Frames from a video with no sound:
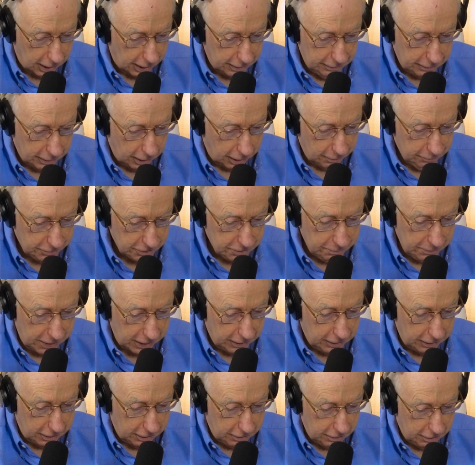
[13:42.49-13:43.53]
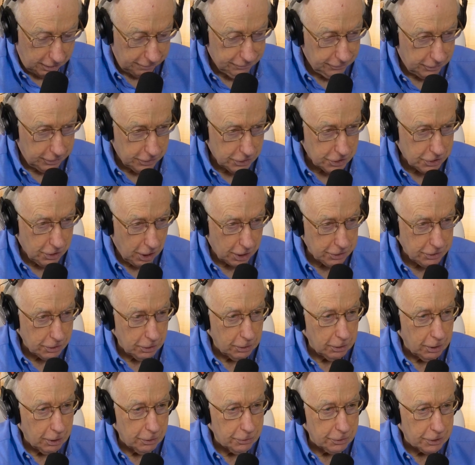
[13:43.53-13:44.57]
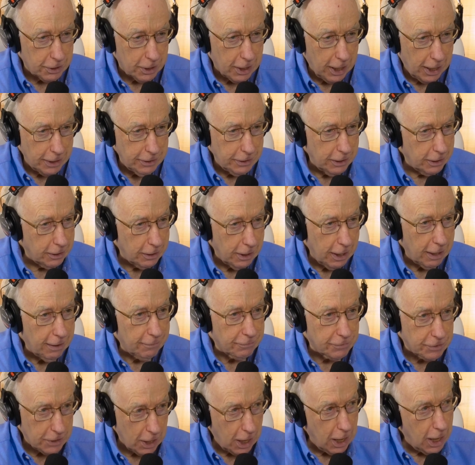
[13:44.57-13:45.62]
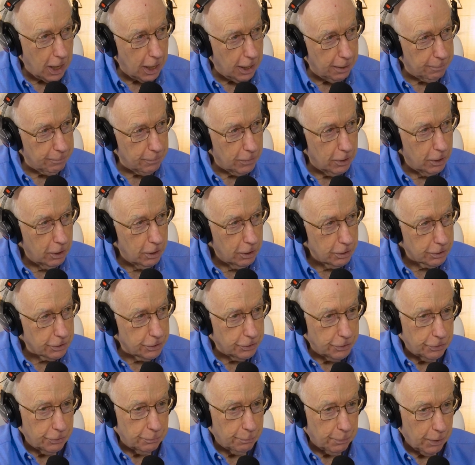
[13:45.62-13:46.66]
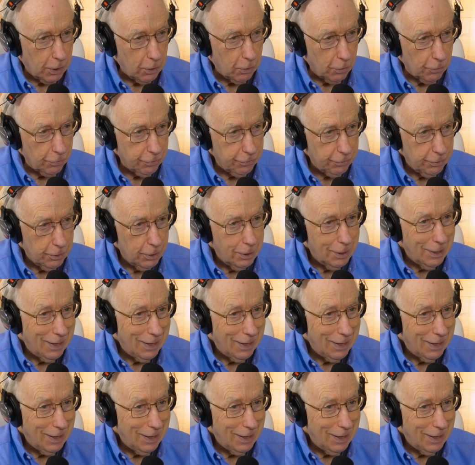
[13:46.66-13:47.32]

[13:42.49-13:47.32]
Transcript: I, I was making enough construction loans that I didn't have time to do both,